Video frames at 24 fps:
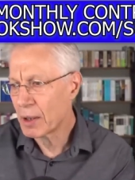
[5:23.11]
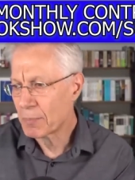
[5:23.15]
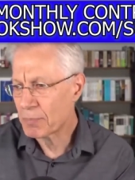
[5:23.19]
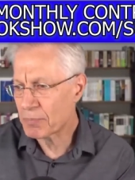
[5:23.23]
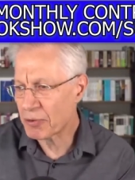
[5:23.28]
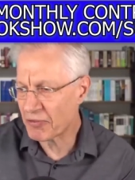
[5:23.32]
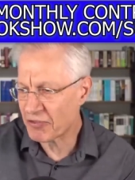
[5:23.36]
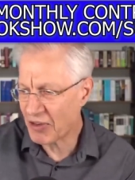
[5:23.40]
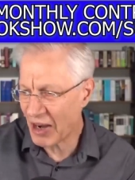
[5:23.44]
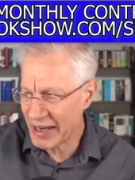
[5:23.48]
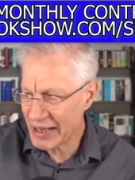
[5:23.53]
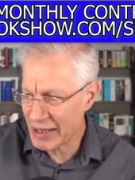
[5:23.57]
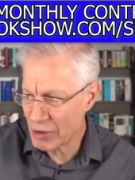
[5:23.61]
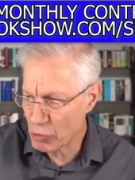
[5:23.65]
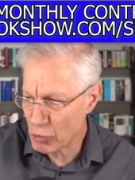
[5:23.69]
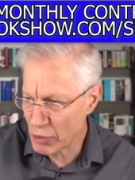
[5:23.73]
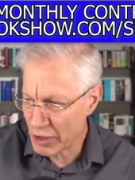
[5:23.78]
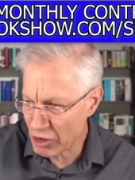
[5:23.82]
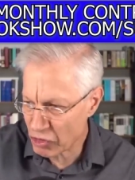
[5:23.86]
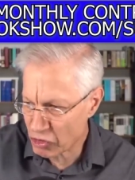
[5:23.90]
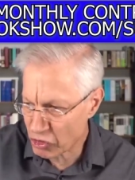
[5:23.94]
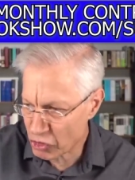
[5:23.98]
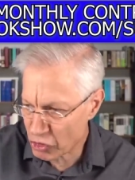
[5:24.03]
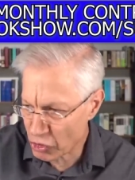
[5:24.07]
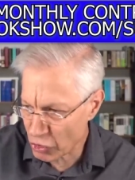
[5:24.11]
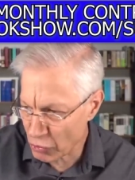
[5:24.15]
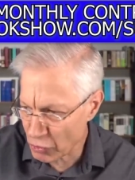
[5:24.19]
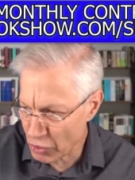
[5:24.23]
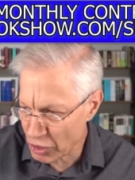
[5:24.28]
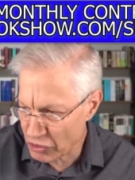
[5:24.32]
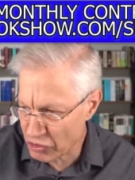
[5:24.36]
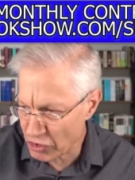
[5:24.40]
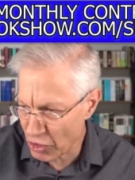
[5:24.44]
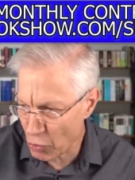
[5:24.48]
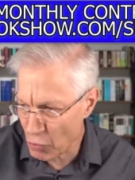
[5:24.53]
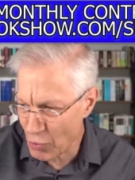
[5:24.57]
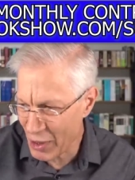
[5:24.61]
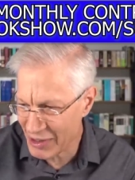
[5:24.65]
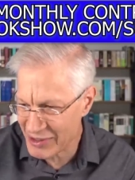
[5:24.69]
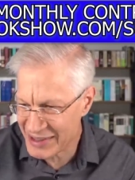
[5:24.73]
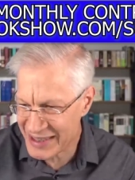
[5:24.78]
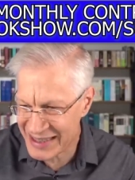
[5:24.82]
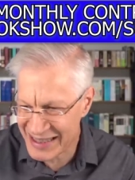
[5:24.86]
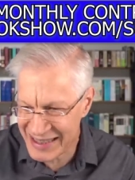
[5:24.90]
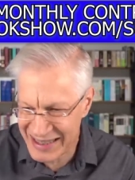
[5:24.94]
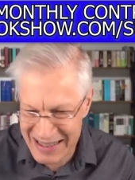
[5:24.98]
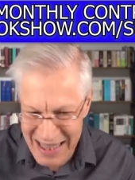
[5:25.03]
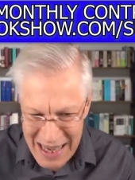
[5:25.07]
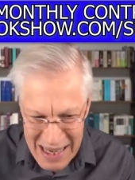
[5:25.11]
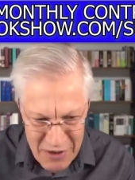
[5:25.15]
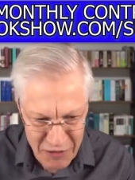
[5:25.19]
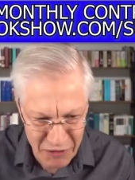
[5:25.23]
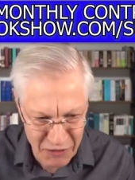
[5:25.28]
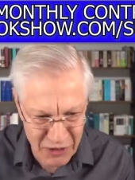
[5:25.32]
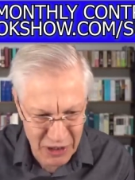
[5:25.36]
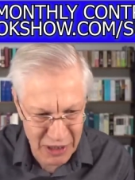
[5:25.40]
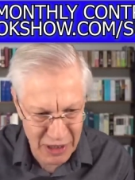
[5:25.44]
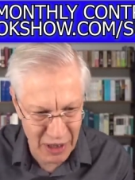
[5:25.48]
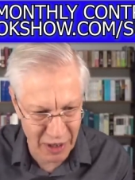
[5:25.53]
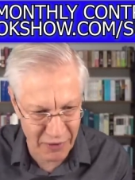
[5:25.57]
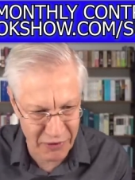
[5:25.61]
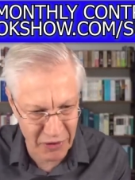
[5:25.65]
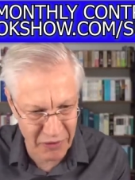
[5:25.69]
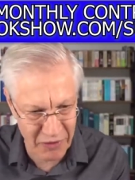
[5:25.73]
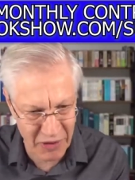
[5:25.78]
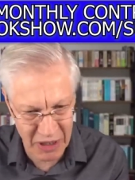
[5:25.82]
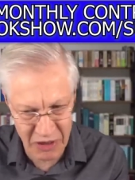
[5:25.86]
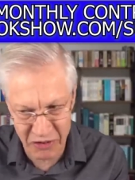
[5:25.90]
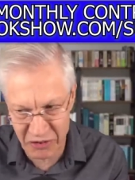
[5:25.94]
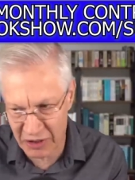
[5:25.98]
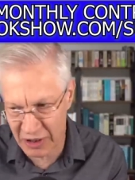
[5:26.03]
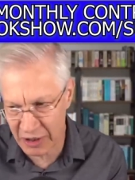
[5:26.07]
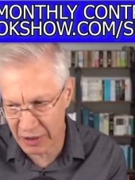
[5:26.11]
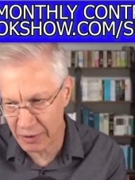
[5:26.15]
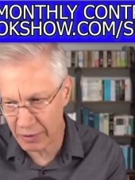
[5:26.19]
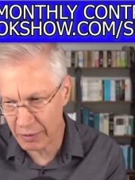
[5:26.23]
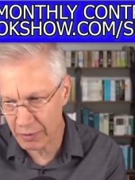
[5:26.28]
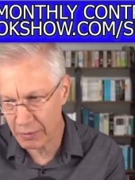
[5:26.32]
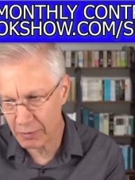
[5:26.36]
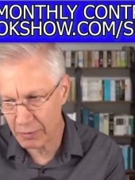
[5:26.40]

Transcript: providing reassurance around safety of the vaccine.